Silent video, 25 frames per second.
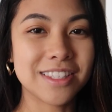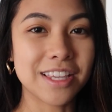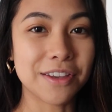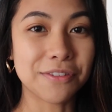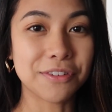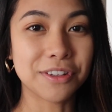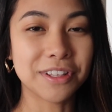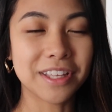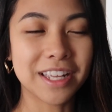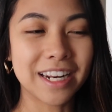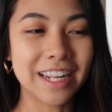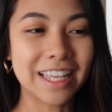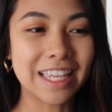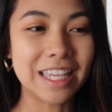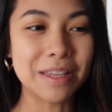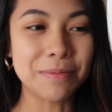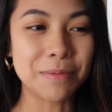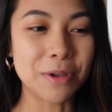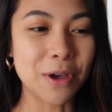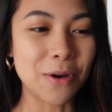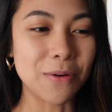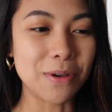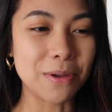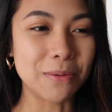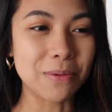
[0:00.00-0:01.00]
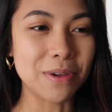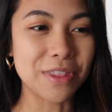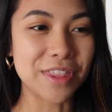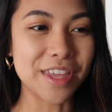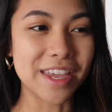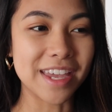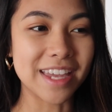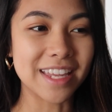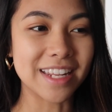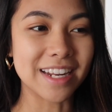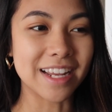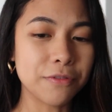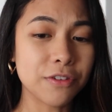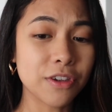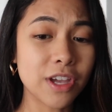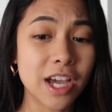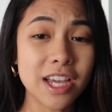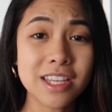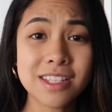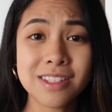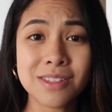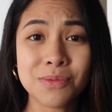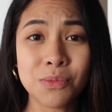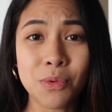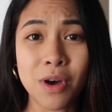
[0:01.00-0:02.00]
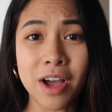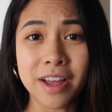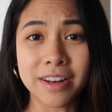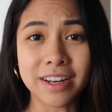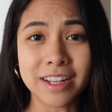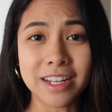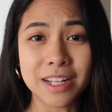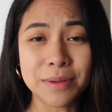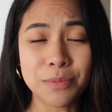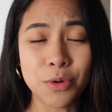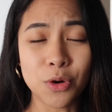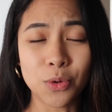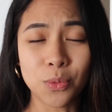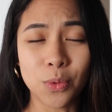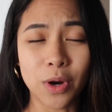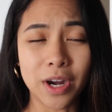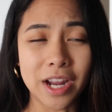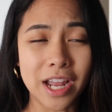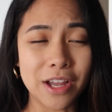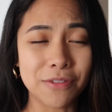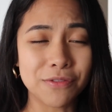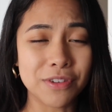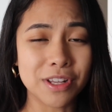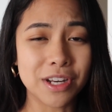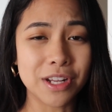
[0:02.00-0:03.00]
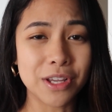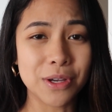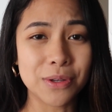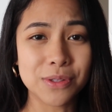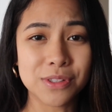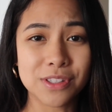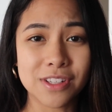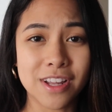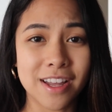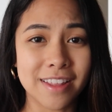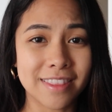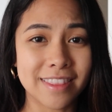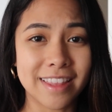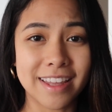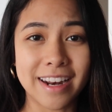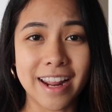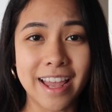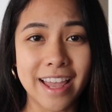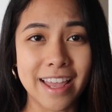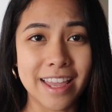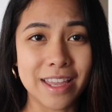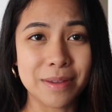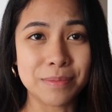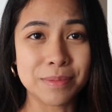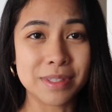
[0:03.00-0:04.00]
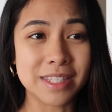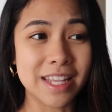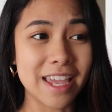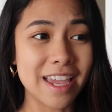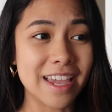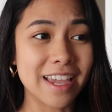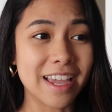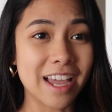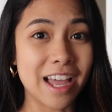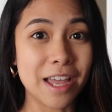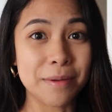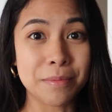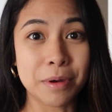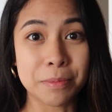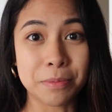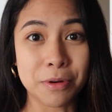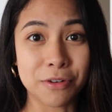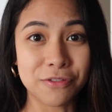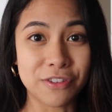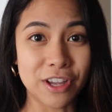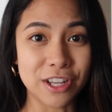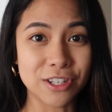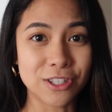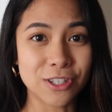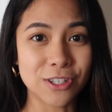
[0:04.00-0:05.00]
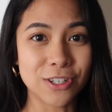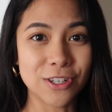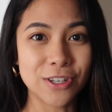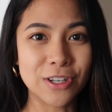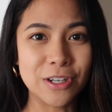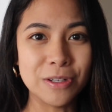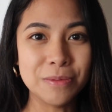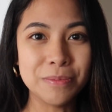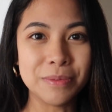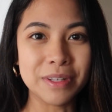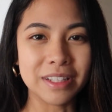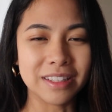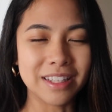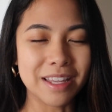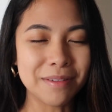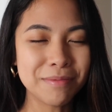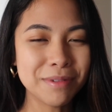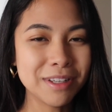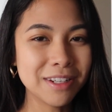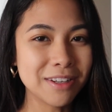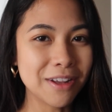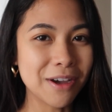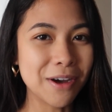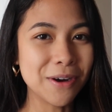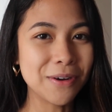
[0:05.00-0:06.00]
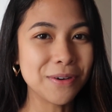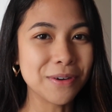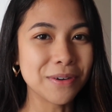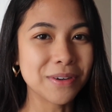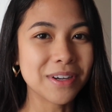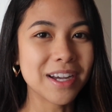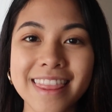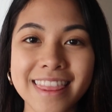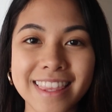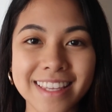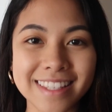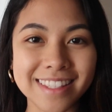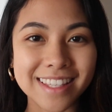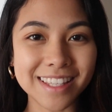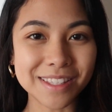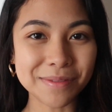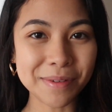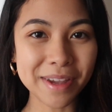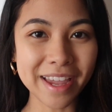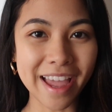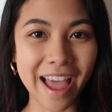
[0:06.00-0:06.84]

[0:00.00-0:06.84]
Definitely gonna keep going with it. If you guys want any more workout videos, not that I am saying I'm a professional, but let me know. This is my